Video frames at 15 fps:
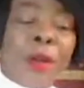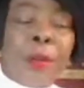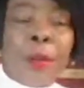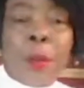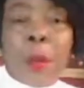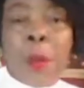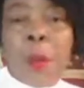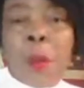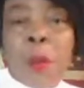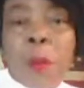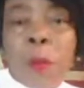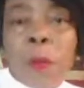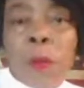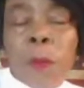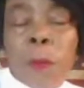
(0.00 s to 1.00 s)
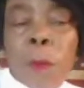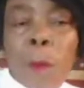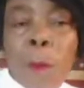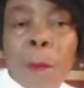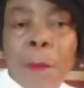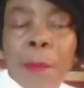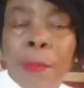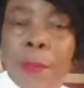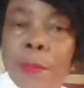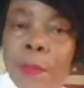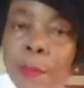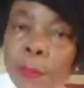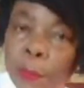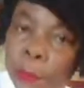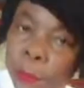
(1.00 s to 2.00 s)
So, and I need
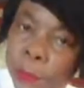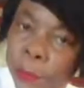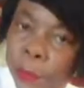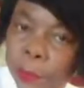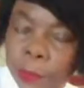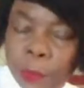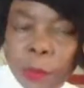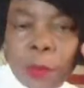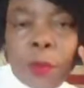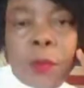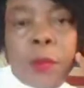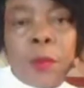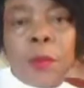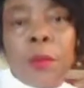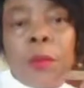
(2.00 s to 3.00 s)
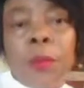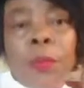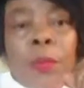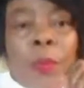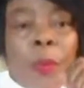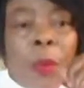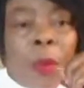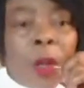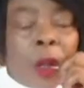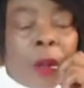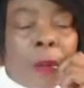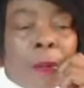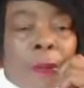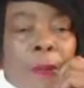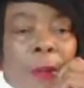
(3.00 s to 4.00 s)
to point out that before I continue what I'm
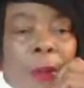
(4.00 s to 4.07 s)
saying.